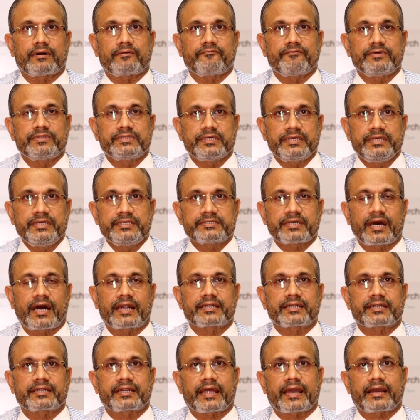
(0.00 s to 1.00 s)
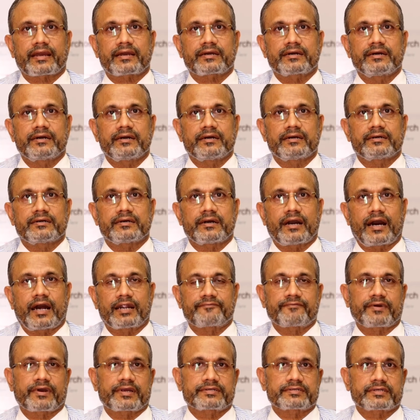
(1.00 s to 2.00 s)
With each heart attack,
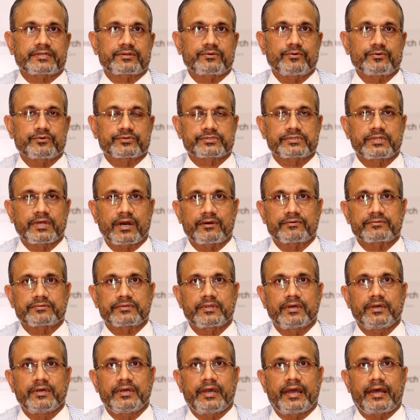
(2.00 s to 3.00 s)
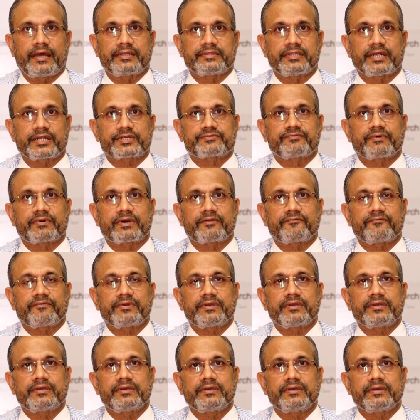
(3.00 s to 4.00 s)
heart function goes down, and that's where
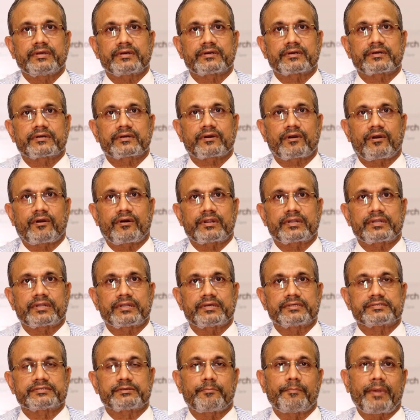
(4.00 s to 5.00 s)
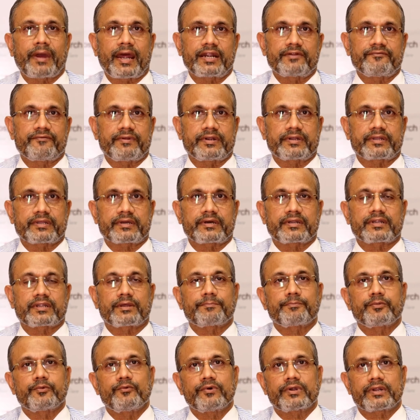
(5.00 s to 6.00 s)
we call is a bad ventricle or
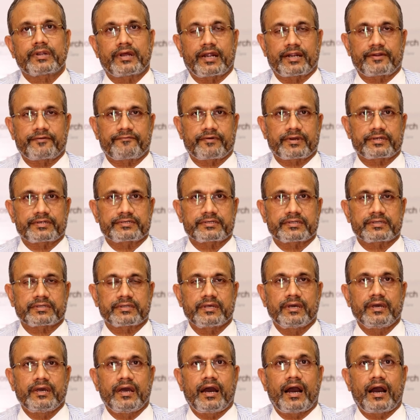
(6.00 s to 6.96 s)
poor heart function.